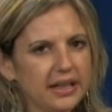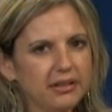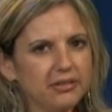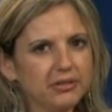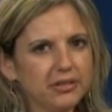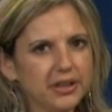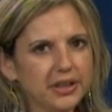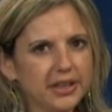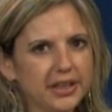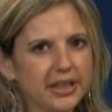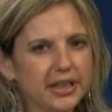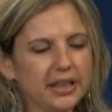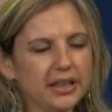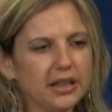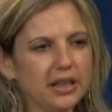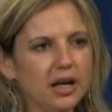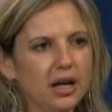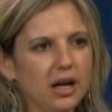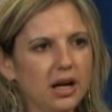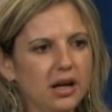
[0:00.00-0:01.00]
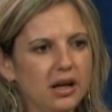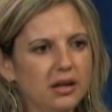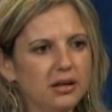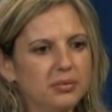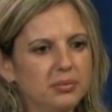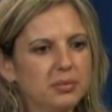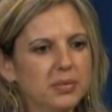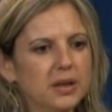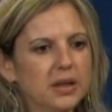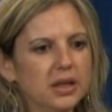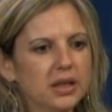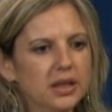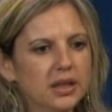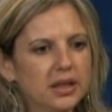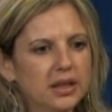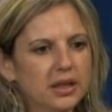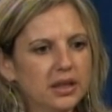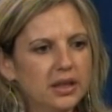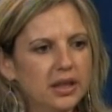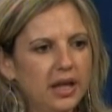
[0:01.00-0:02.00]
really. And
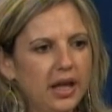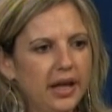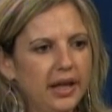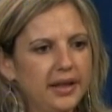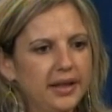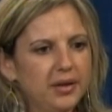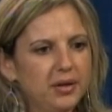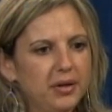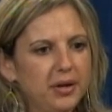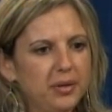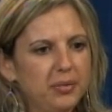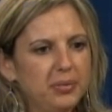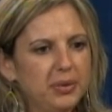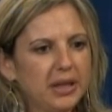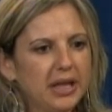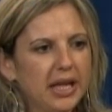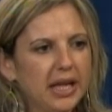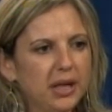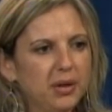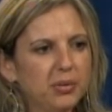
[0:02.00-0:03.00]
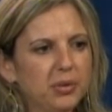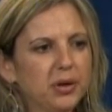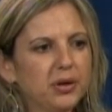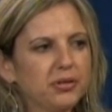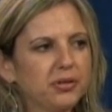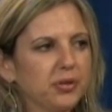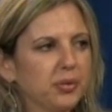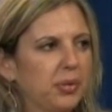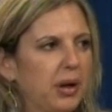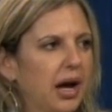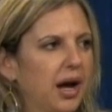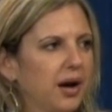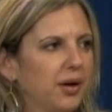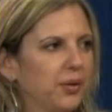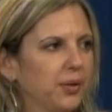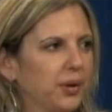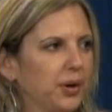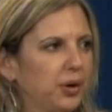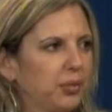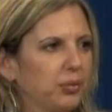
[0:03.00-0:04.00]
it became
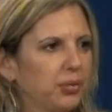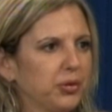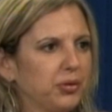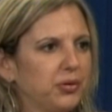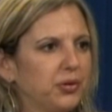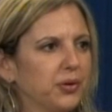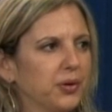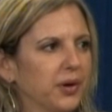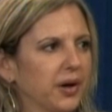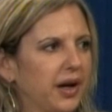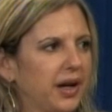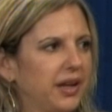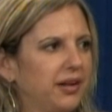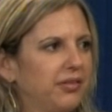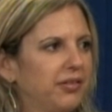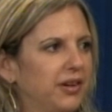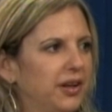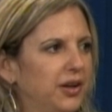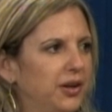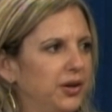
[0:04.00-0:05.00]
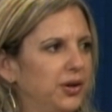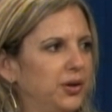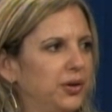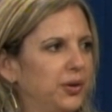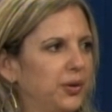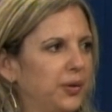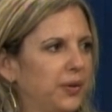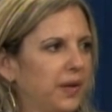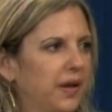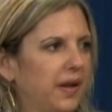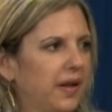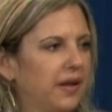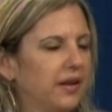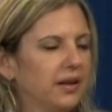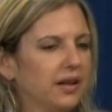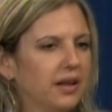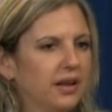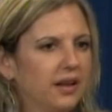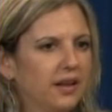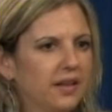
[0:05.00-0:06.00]
overpowering before I even knew
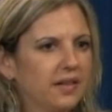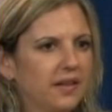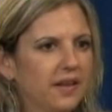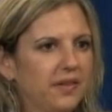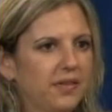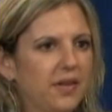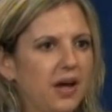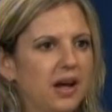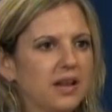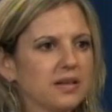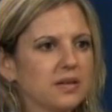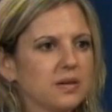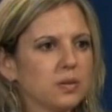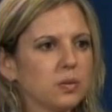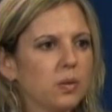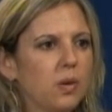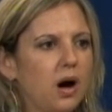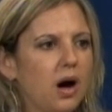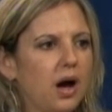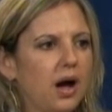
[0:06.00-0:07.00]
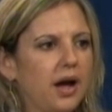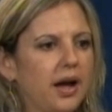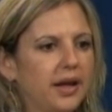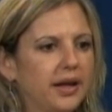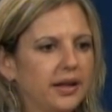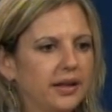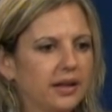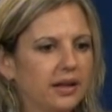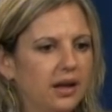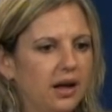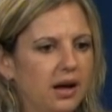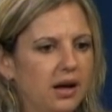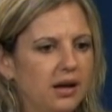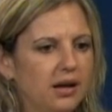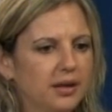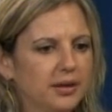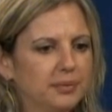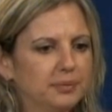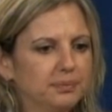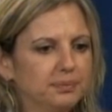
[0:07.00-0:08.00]
that's why
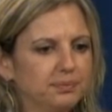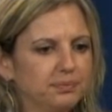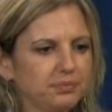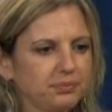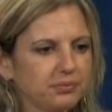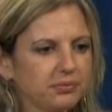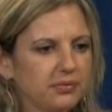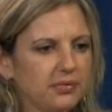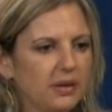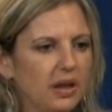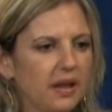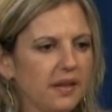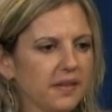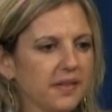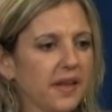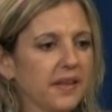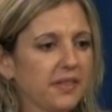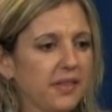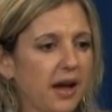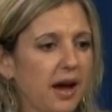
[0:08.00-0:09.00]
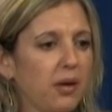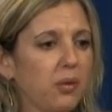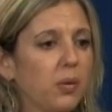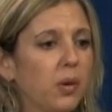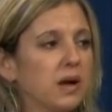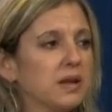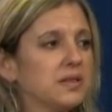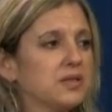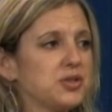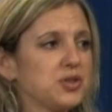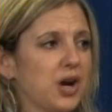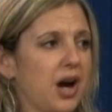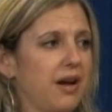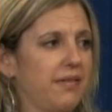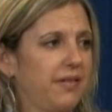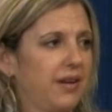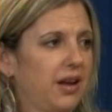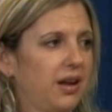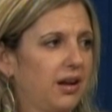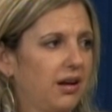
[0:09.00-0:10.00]
that was
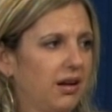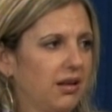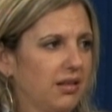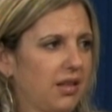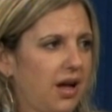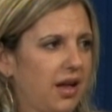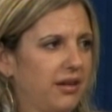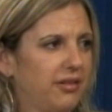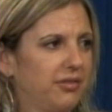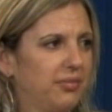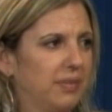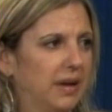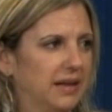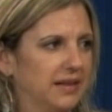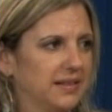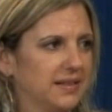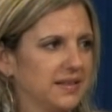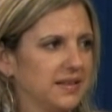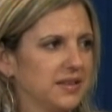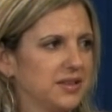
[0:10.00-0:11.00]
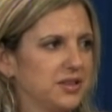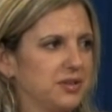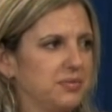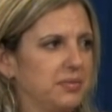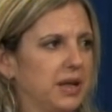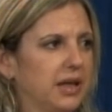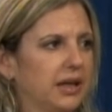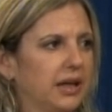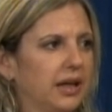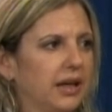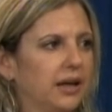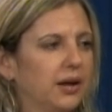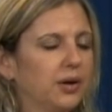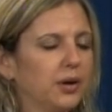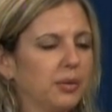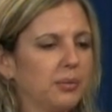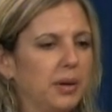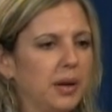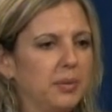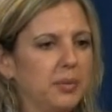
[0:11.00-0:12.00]
driving a lot of my decision making
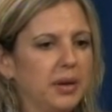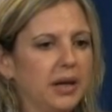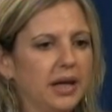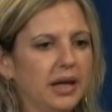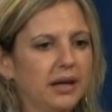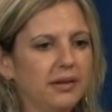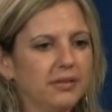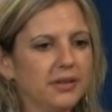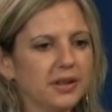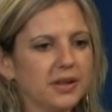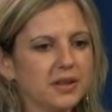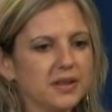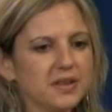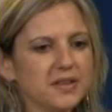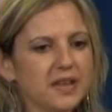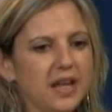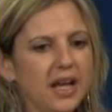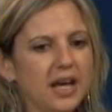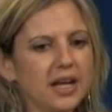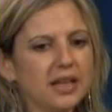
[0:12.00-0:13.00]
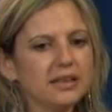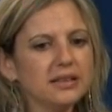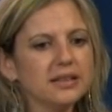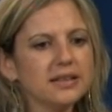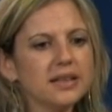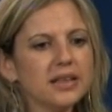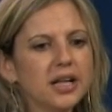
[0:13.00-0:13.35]
or my behaviors. And